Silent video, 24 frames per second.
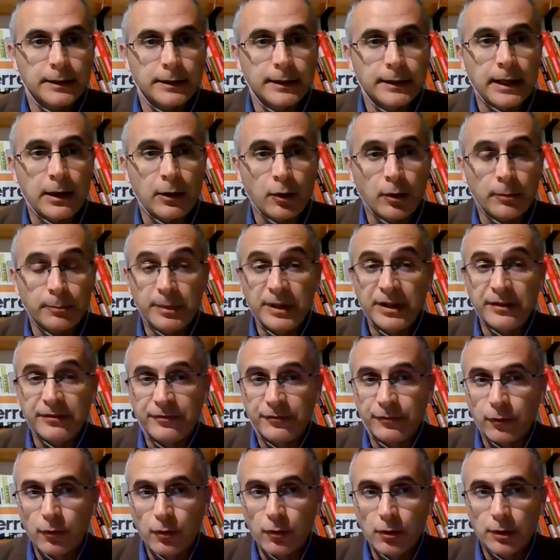Now,
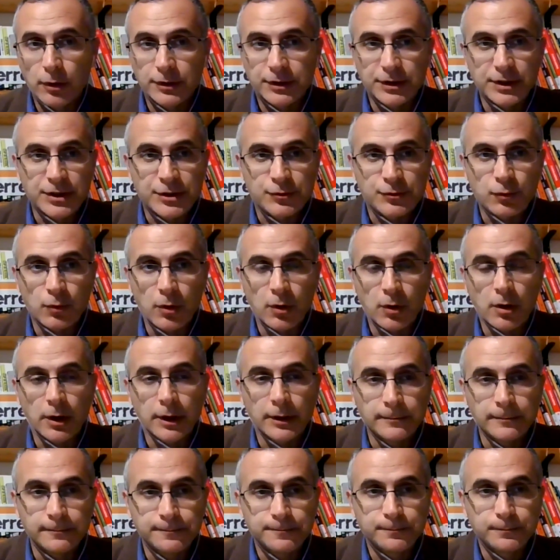before this
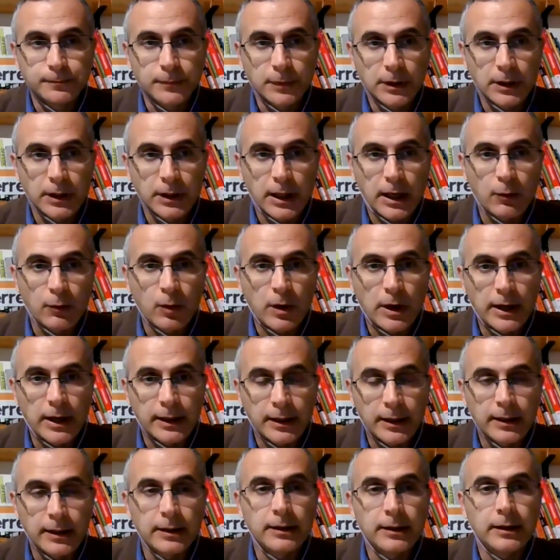war,
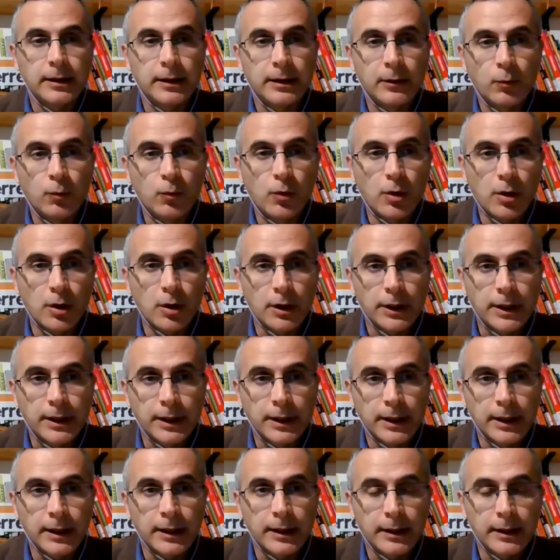our work